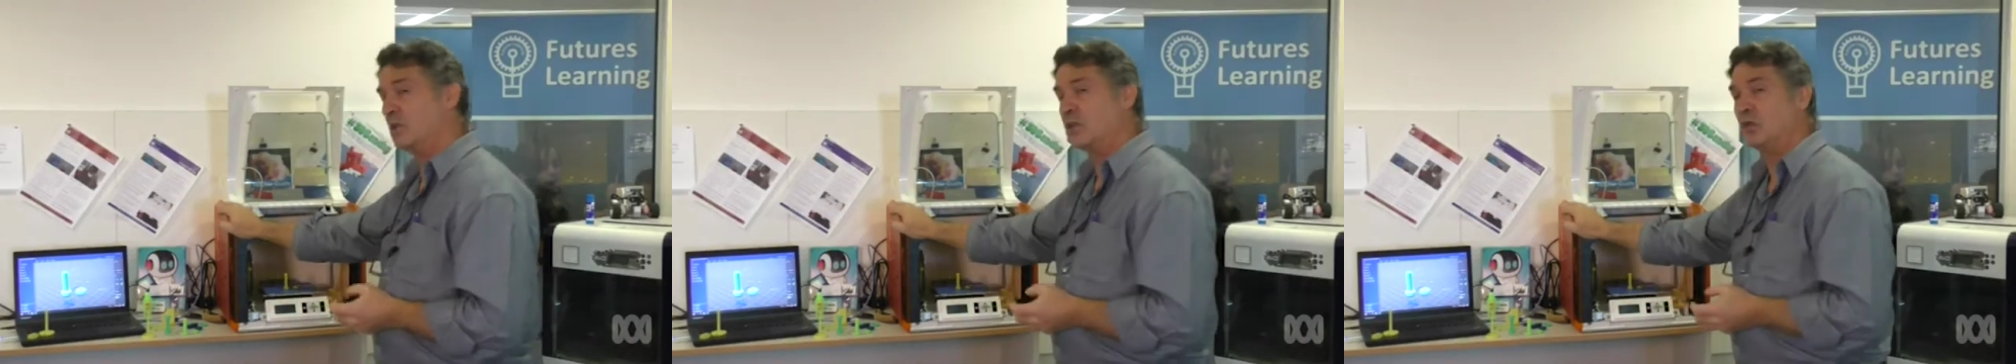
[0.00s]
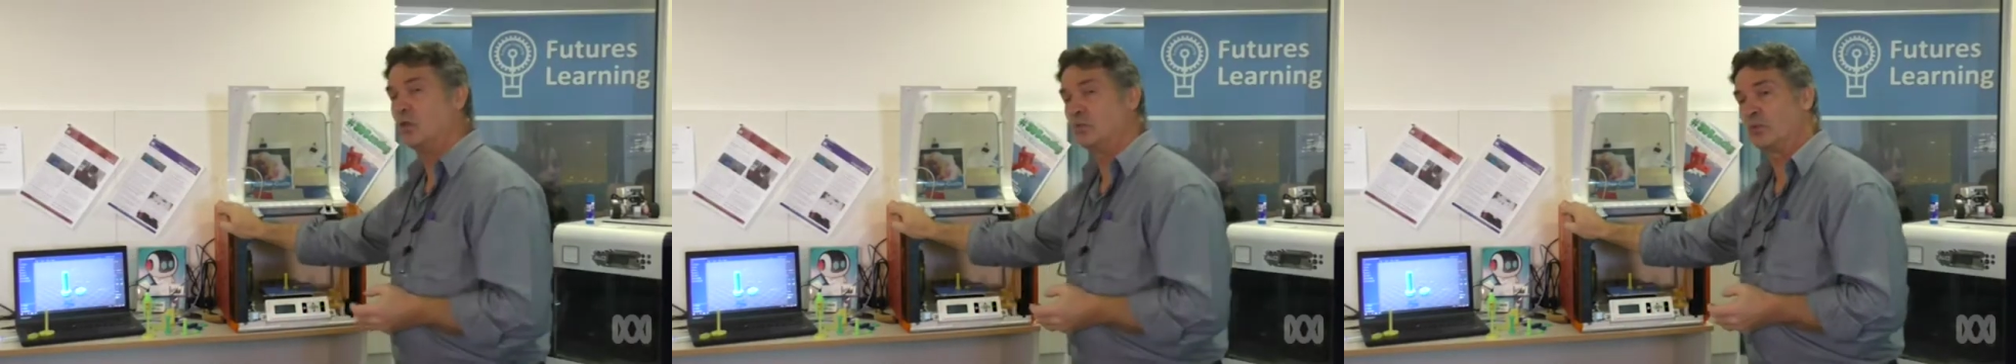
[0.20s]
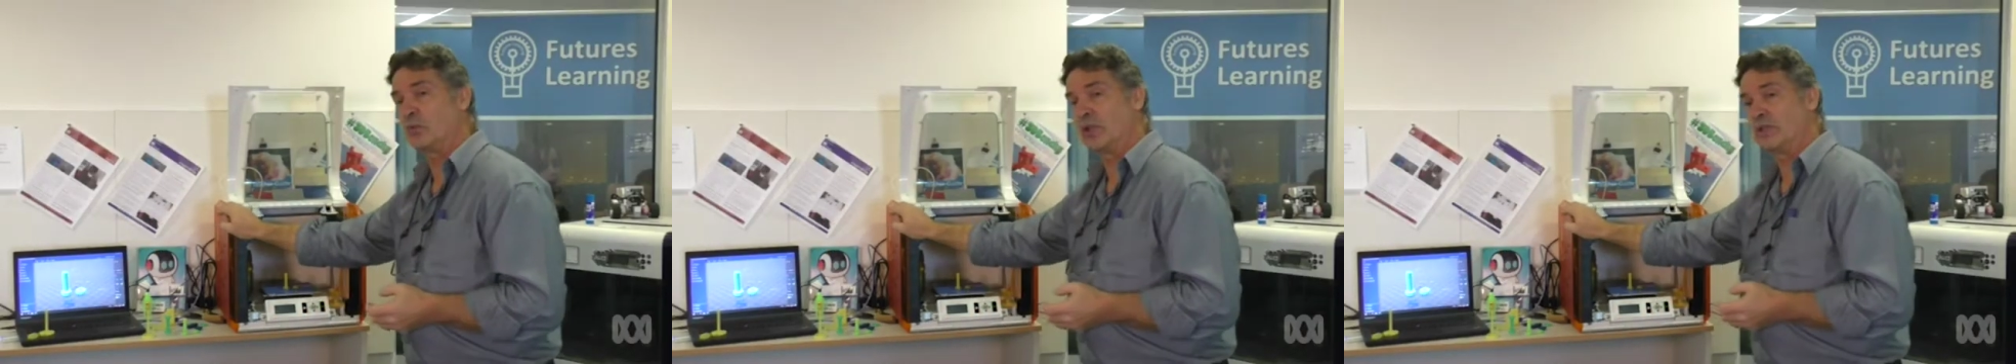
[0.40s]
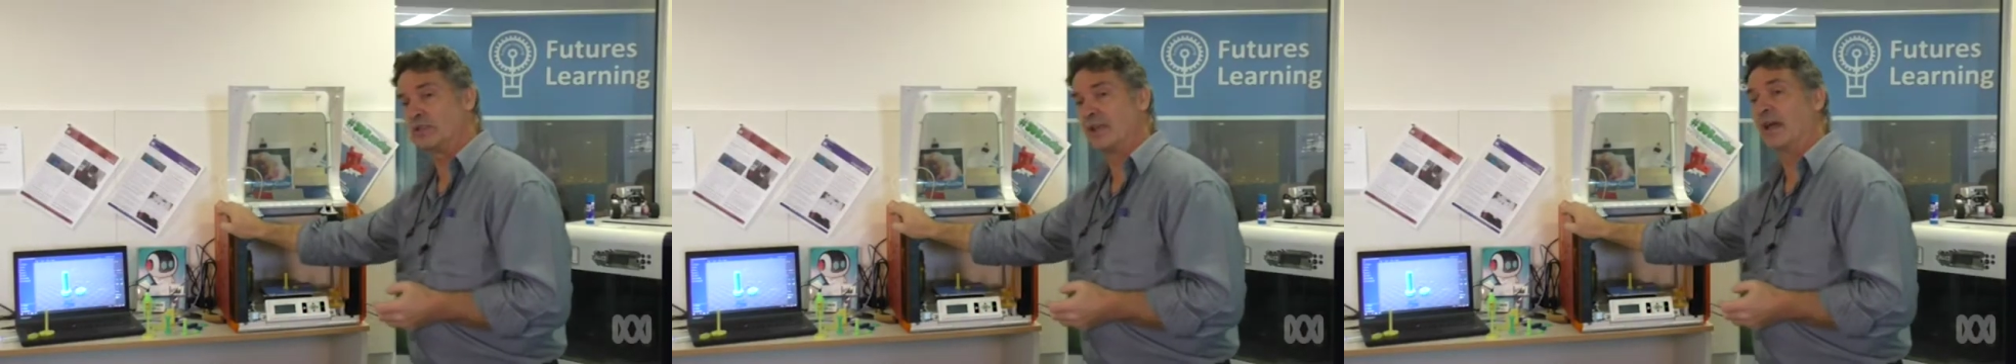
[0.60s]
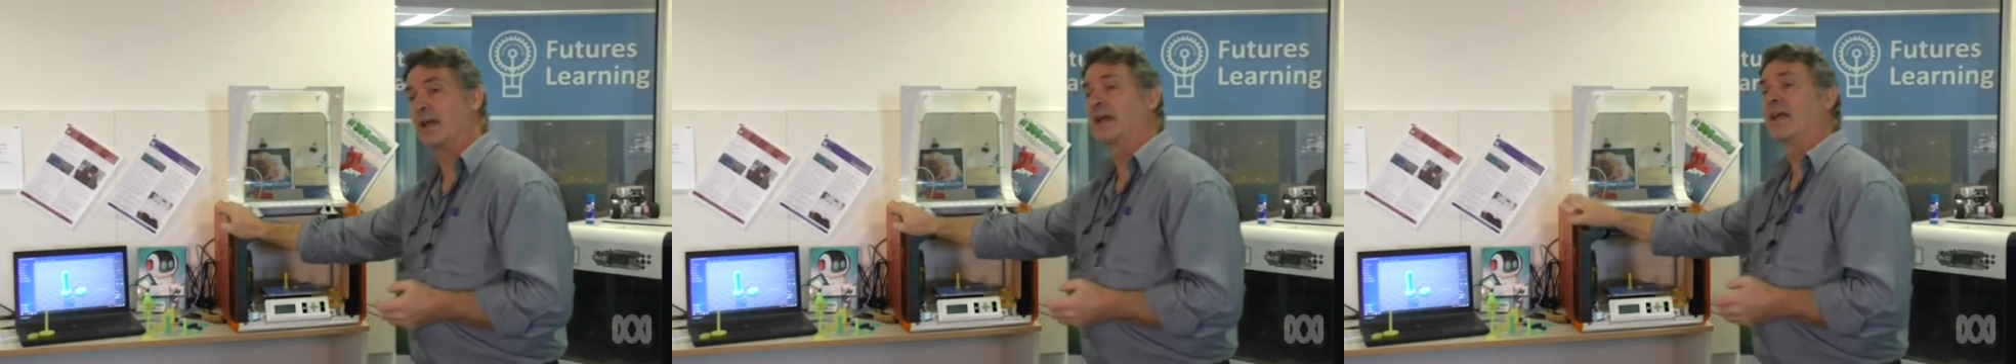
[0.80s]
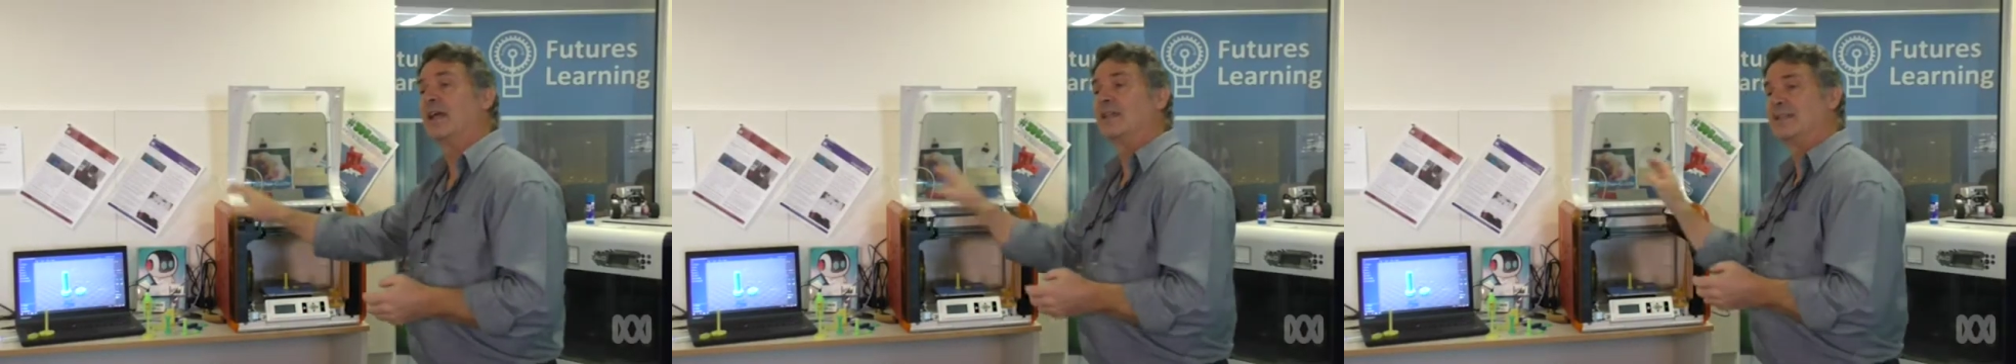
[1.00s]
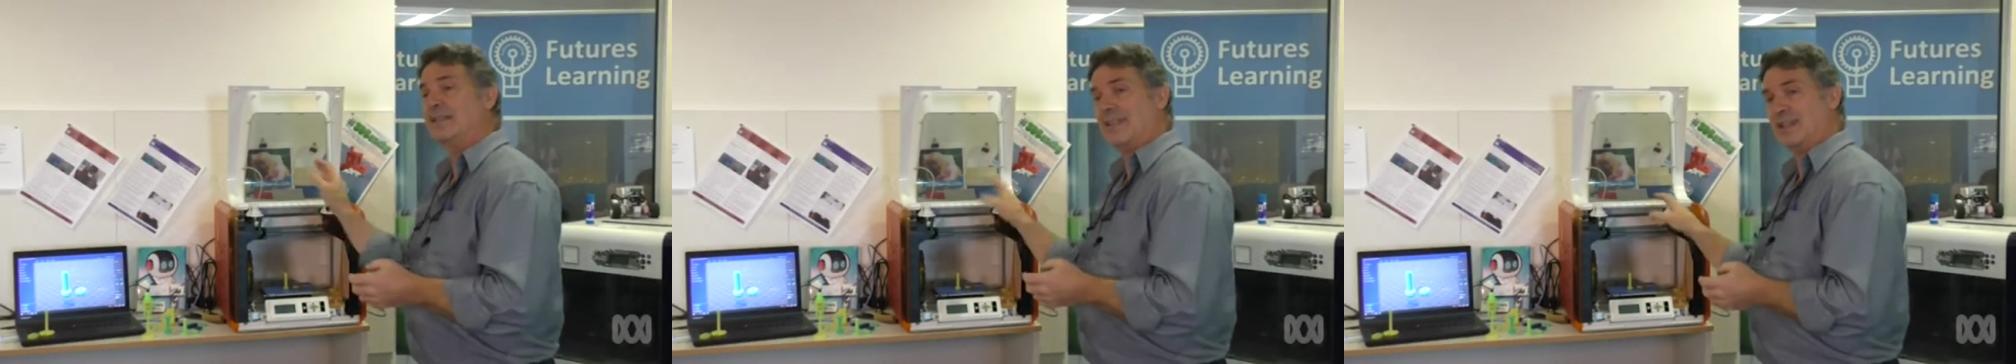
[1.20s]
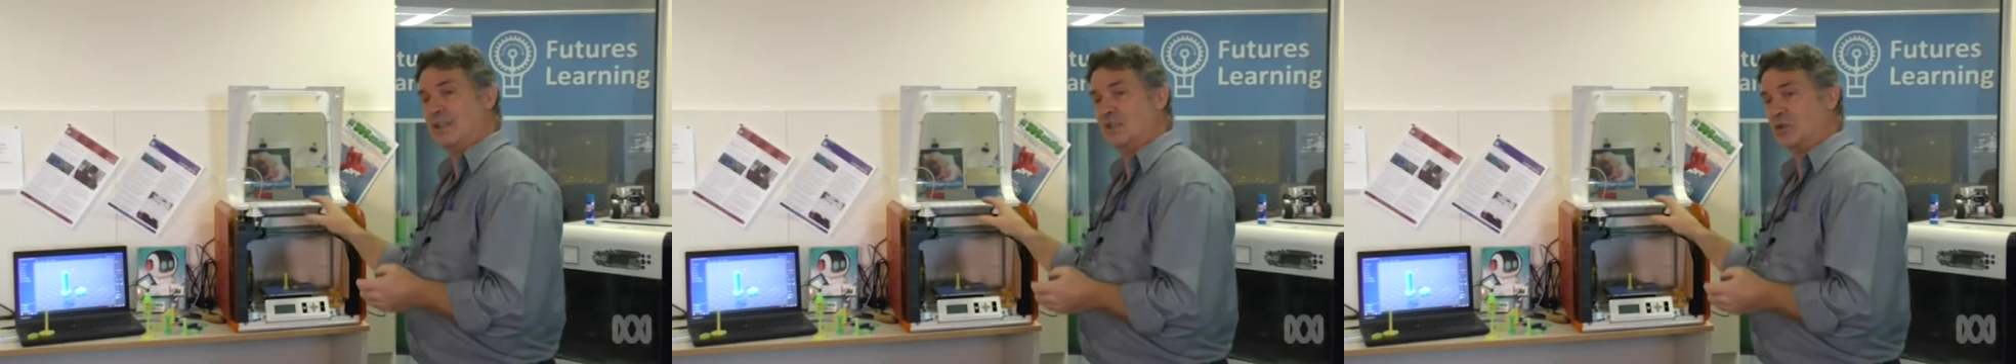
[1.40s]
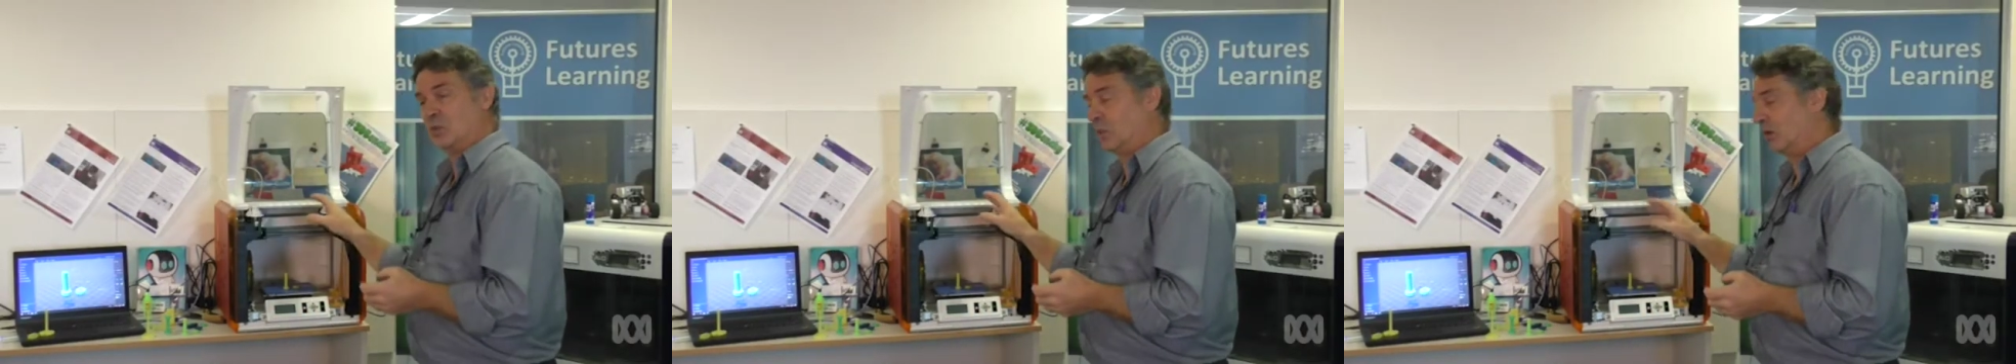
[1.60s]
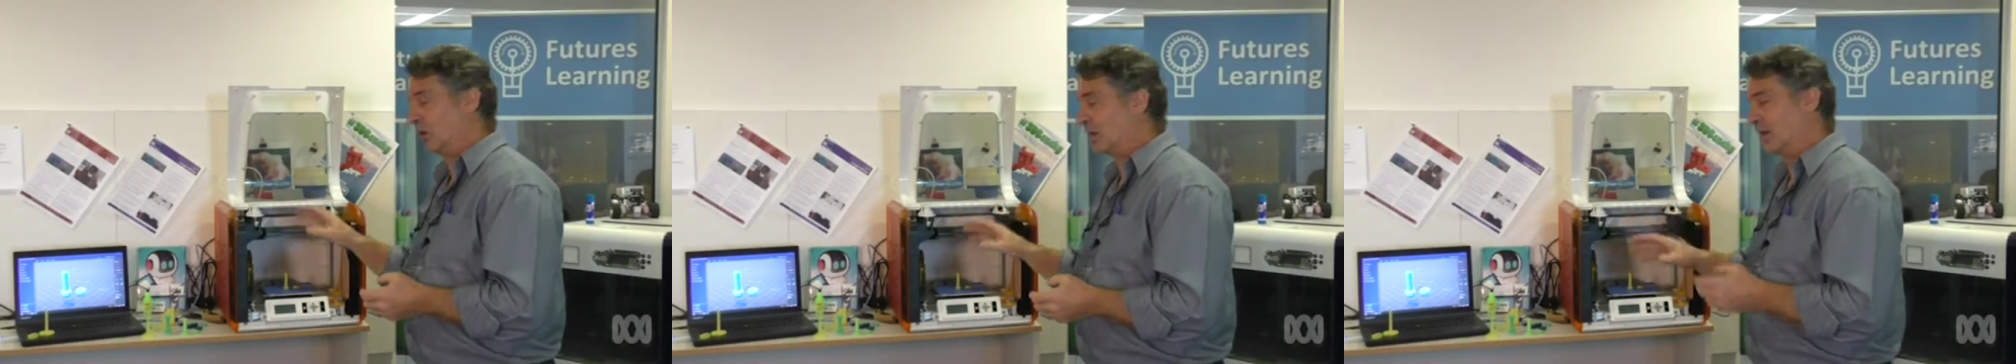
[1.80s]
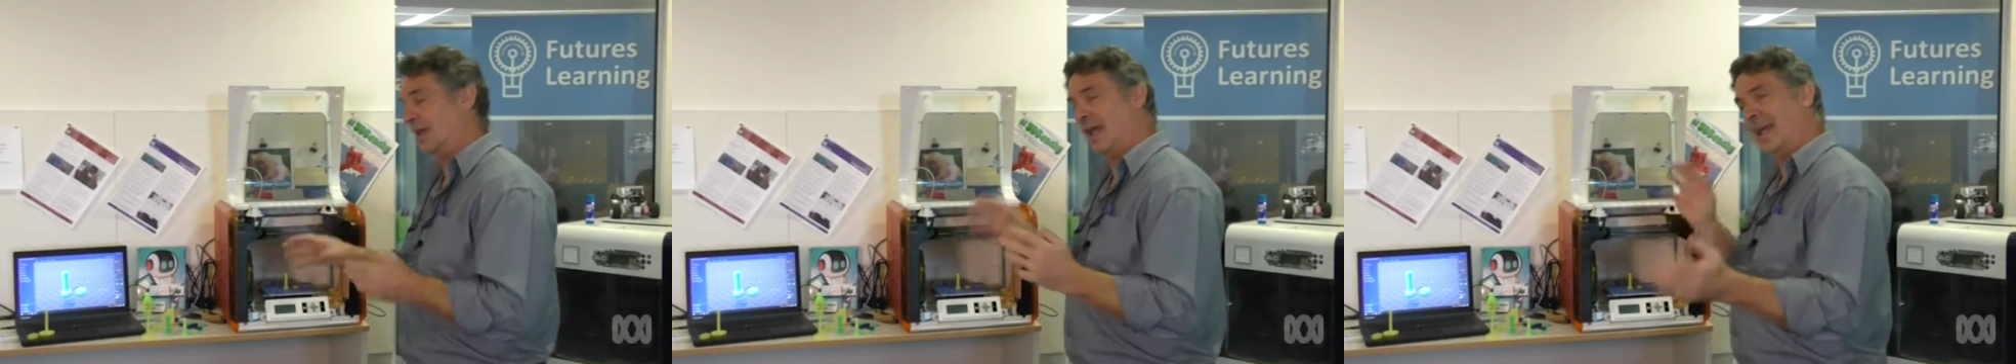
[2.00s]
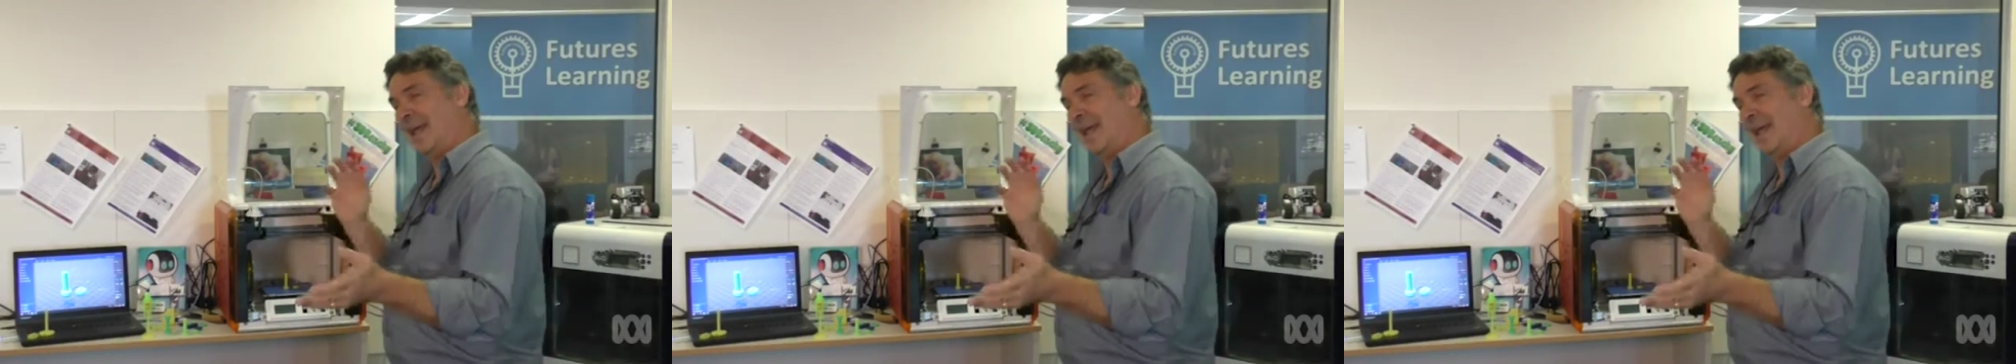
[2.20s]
to your printer to get it to work.